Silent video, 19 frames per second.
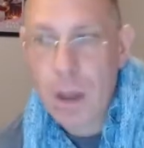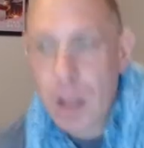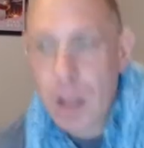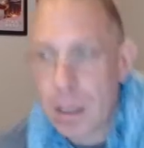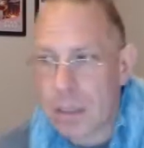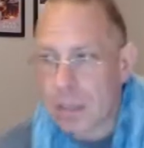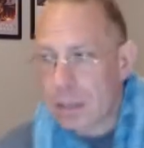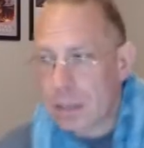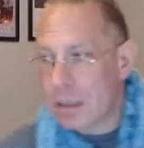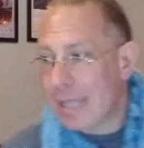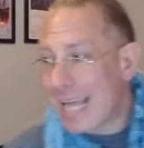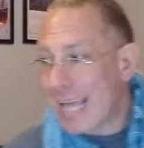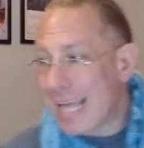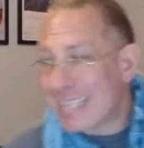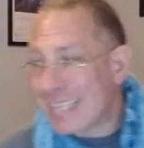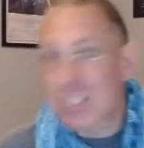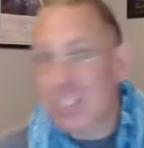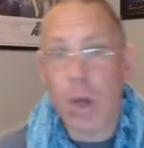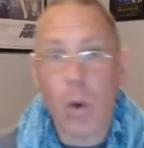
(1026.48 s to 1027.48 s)
Lots
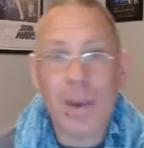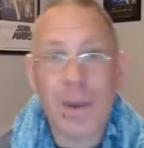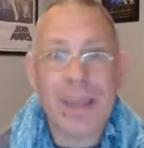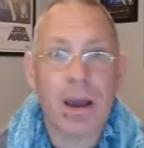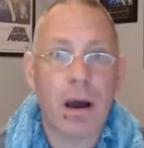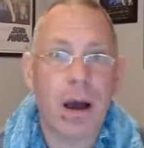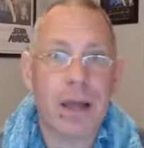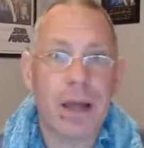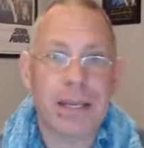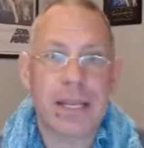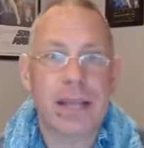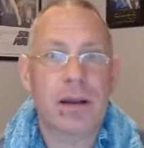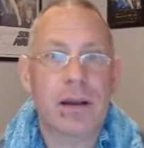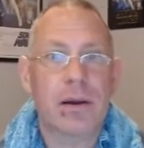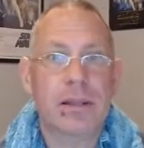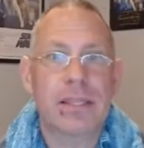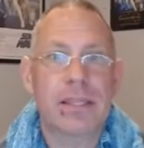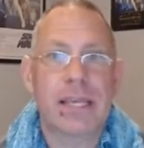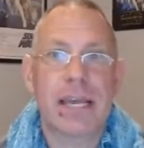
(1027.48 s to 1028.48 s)
going on here
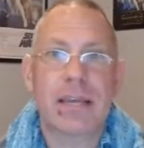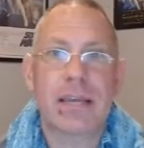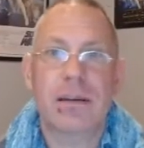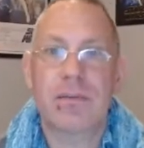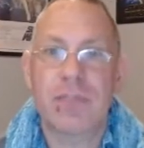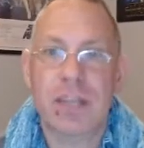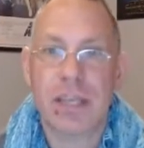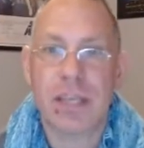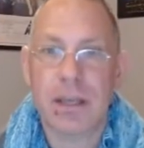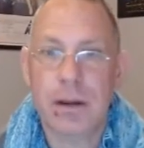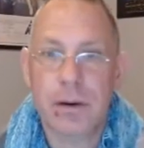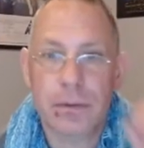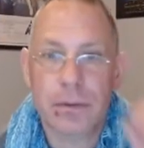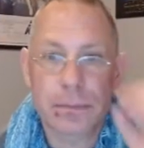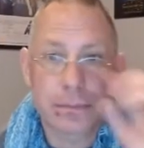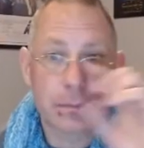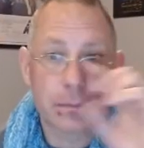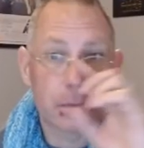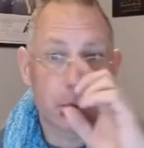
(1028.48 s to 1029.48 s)
at the end of the year,
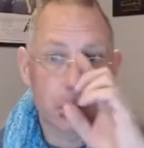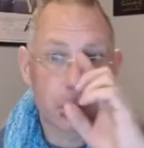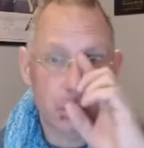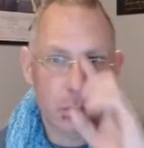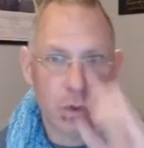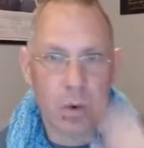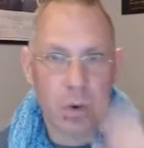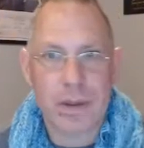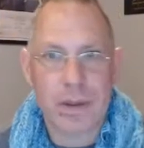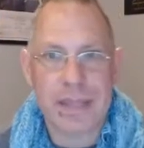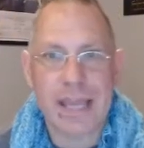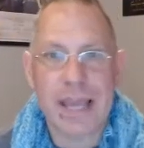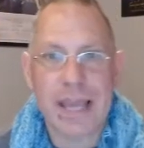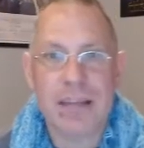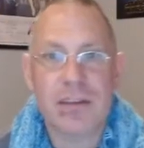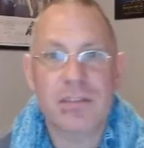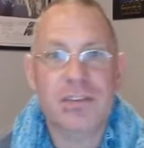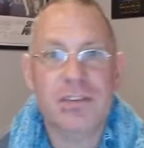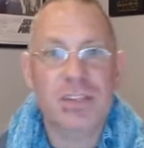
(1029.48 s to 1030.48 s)
or at the end
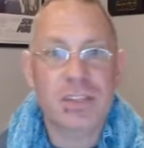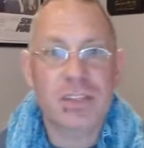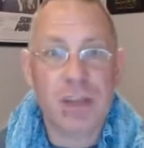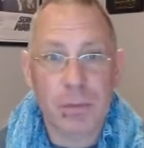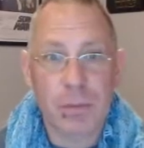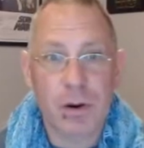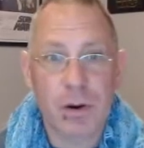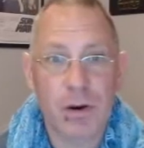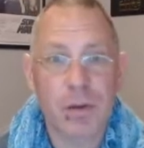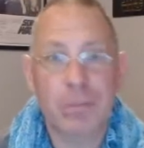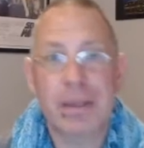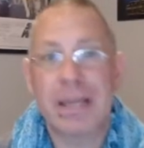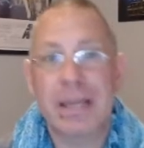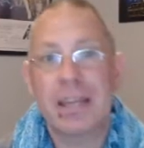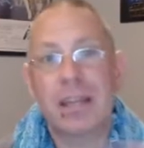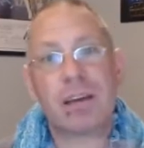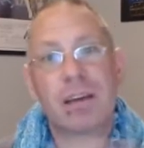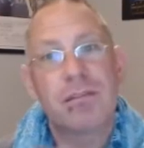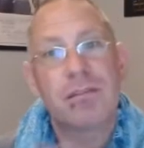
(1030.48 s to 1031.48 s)
of summer,
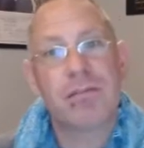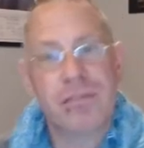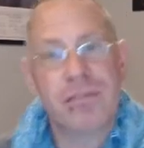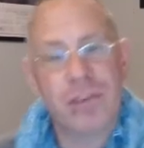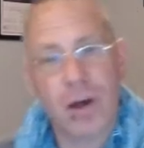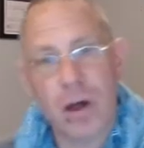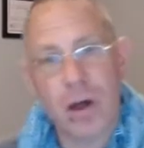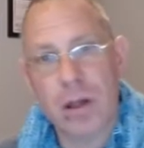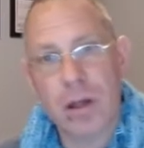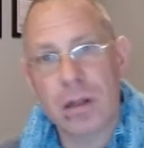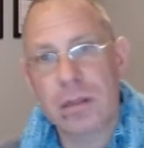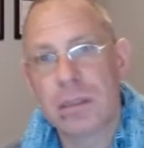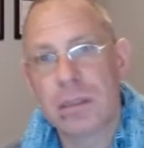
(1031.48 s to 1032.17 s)
beginning of fall.